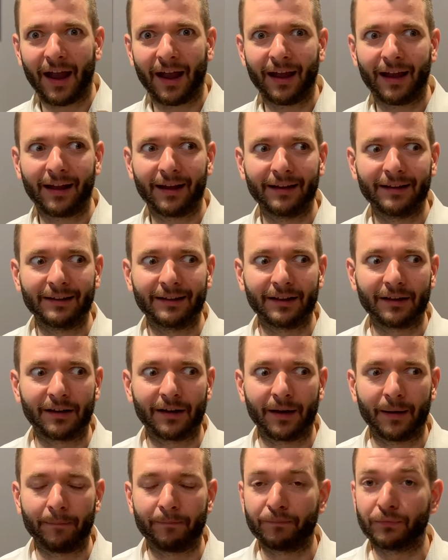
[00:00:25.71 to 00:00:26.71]
and
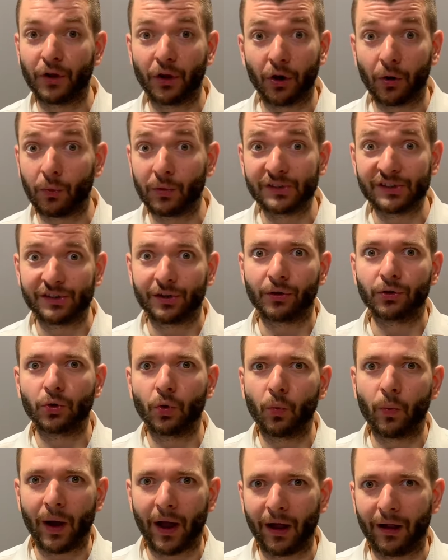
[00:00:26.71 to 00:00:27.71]
you know, we still
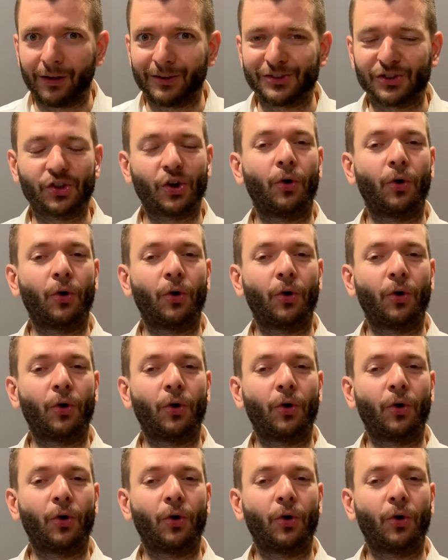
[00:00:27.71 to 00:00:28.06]
do well.